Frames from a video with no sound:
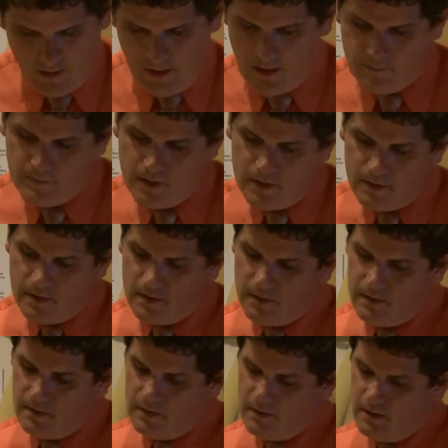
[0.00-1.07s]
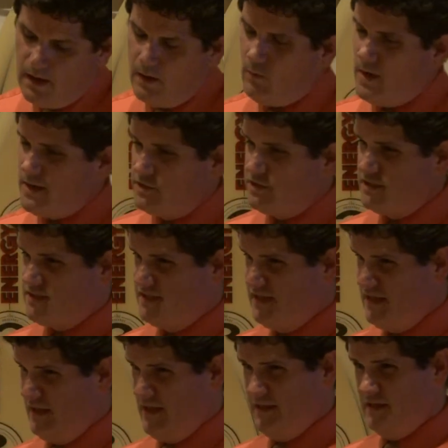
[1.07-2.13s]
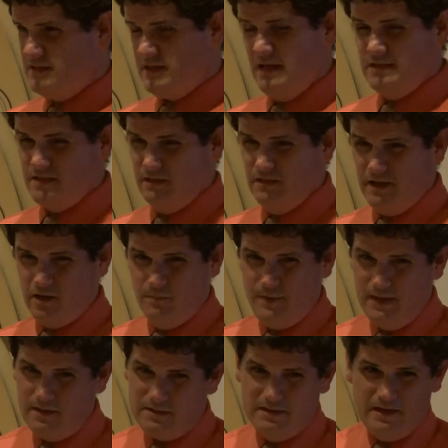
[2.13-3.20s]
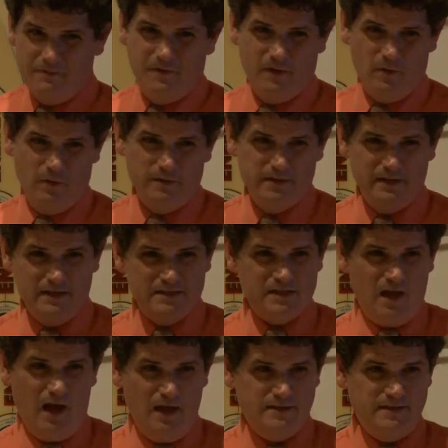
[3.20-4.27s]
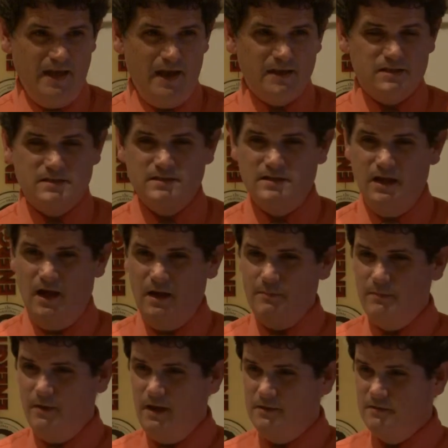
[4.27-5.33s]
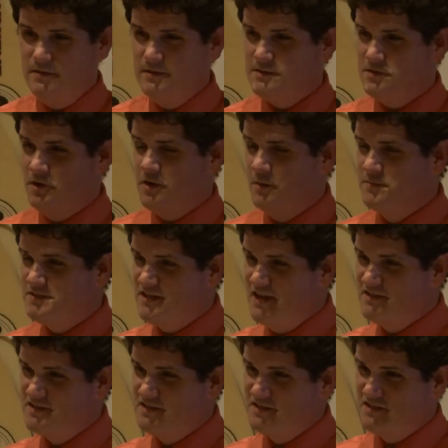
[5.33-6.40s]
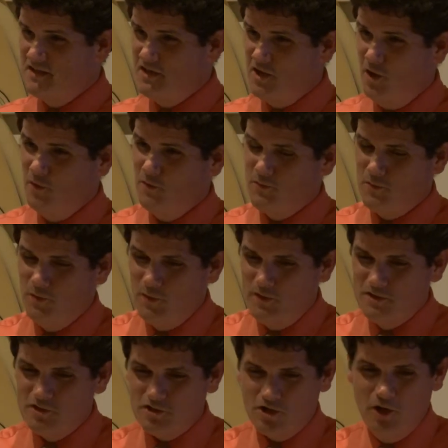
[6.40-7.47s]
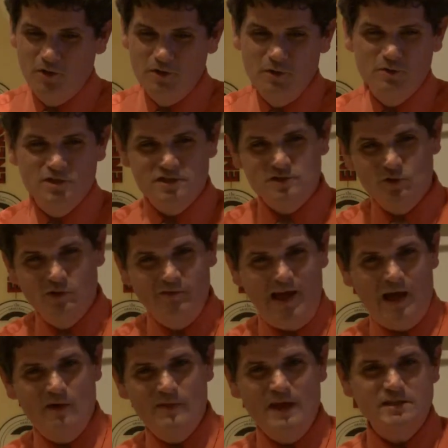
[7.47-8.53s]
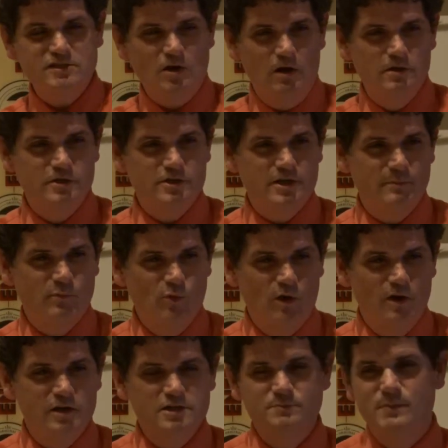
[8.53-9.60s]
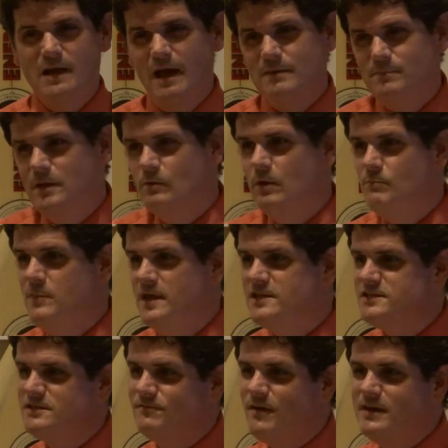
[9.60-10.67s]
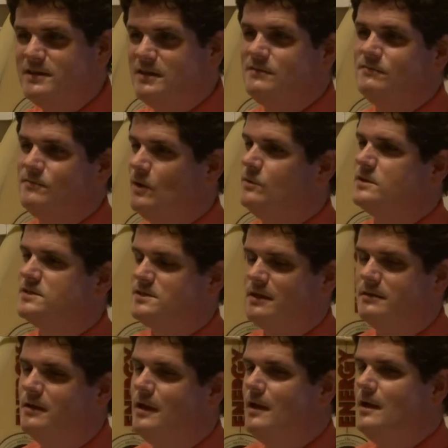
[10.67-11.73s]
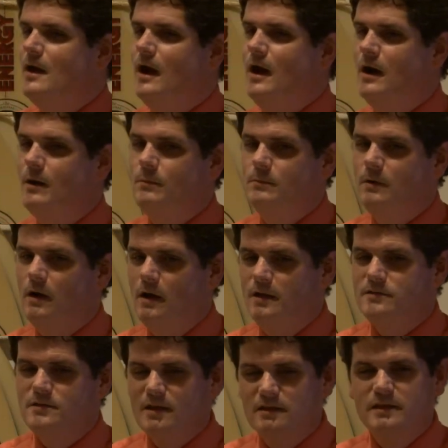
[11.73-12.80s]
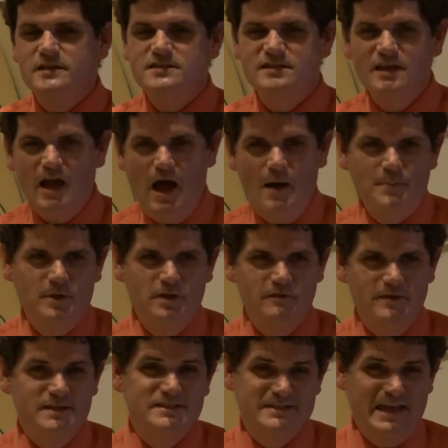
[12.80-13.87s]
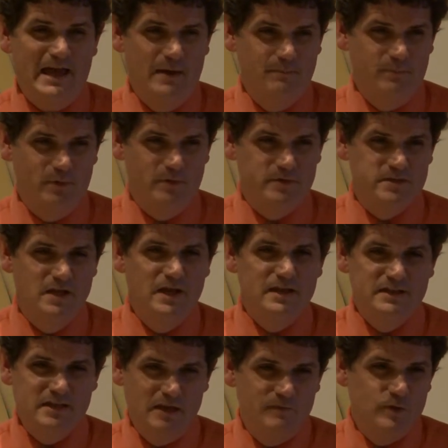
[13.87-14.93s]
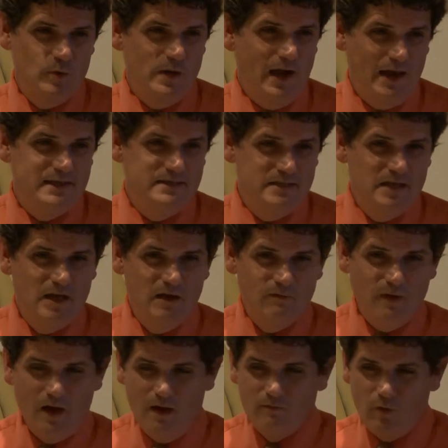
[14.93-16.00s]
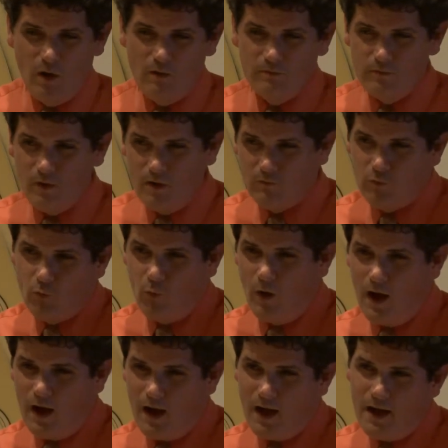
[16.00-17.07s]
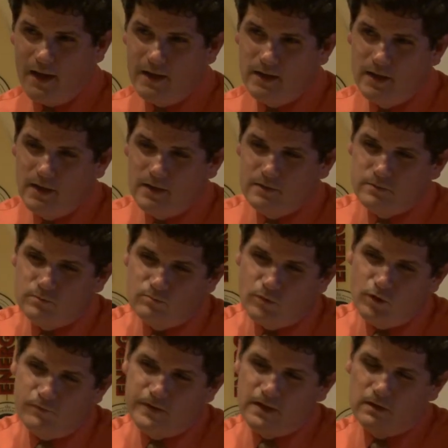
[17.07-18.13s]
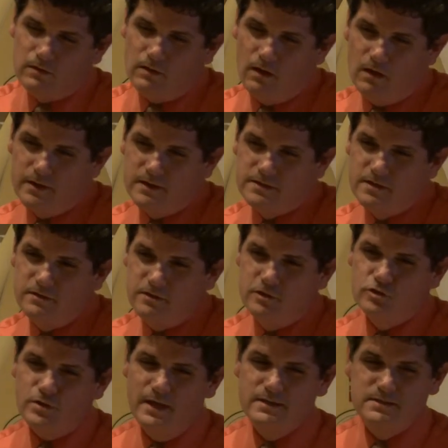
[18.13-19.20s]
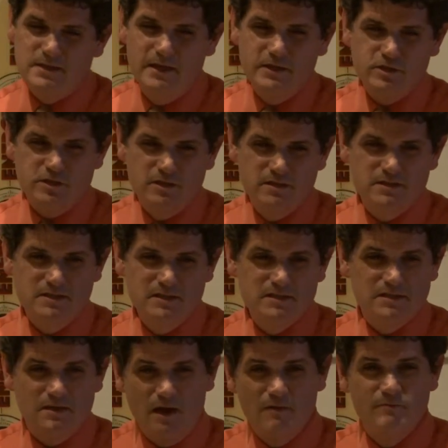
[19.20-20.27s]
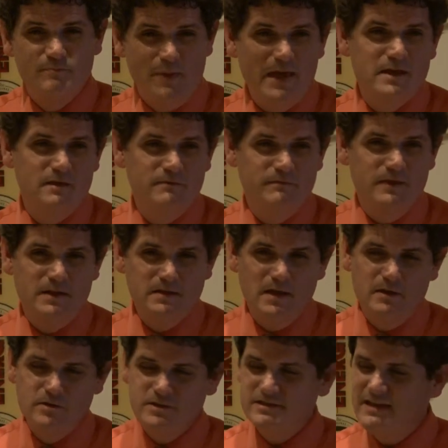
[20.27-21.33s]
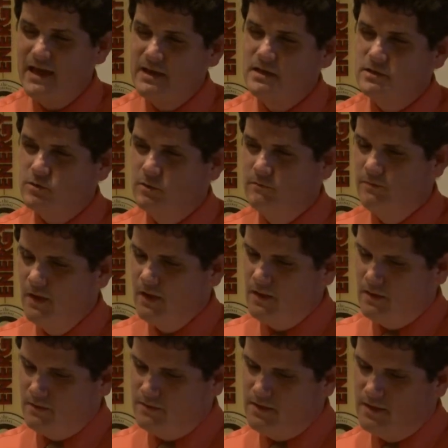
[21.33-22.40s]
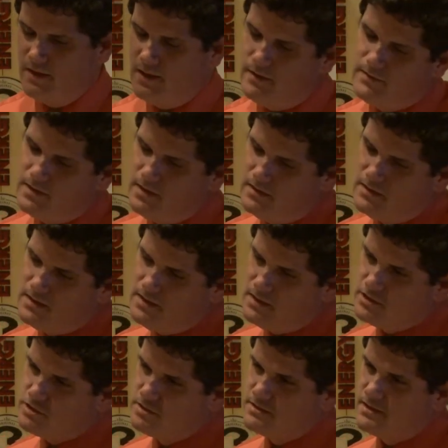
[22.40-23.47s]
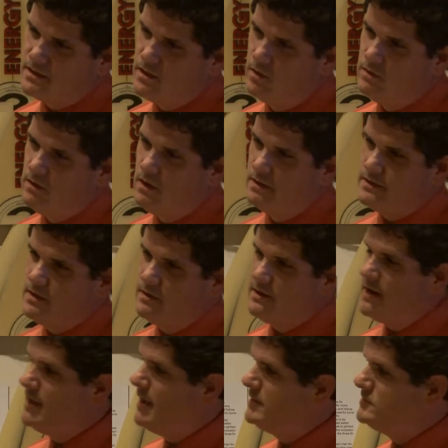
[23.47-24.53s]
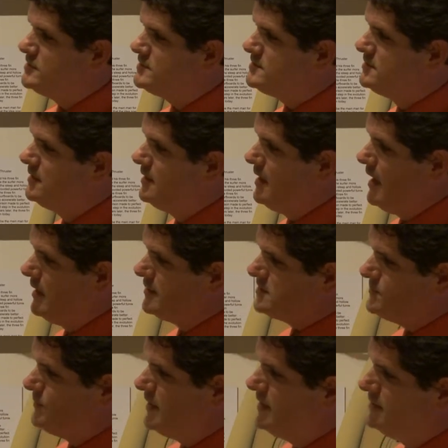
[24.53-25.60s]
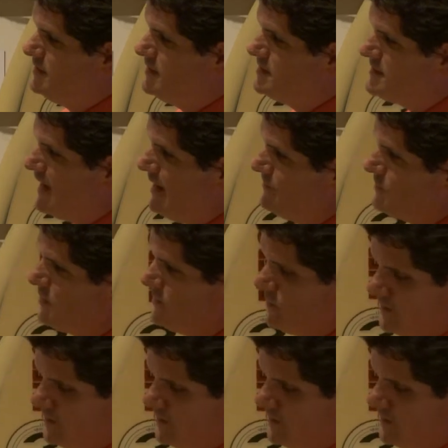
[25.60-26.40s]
Um, I want to just, get, it's, it's a little bit difficult in this context, um, under these circumstances, to go through and show you just sort of how that scholarship works, but I'd be remiss if I didn't focus on, um, on at least a couple of examples to give you an idea of, of, of, of why moving along into new translations is of benefit and understanding sort of the, the, the issues that go along here. And I, I, just, I'll explain these after